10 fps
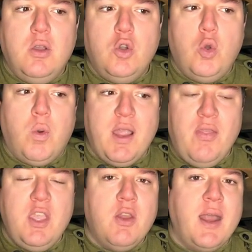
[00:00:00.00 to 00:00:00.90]
who were
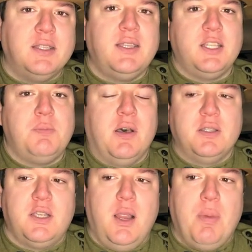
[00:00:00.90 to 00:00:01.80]
in the United States
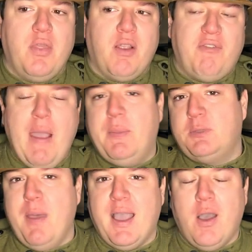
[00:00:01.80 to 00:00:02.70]
military, but their
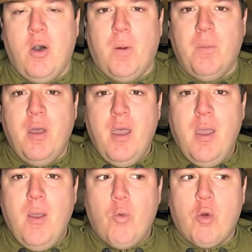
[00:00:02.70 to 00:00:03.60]
families back home
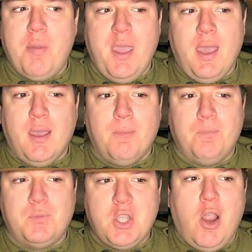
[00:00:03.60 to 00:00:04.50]
were being
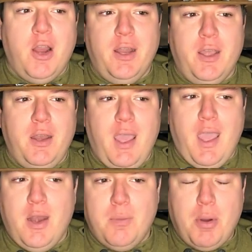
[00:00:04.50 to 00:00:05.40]
targeted
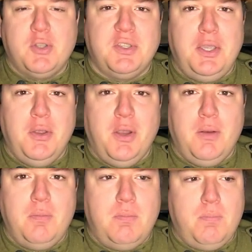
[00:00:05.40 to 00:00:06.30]
and
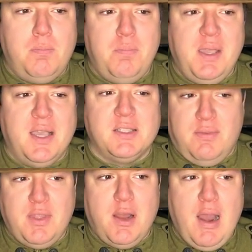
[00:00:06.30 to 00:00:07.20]
persecuted because
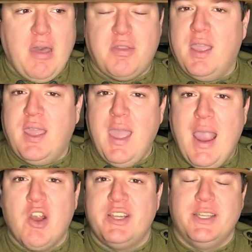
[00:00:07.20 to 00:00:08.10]
of their ethnic
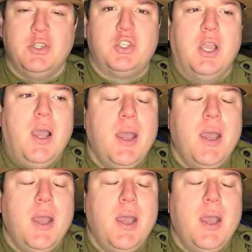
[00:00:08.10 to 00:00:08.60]
heritage.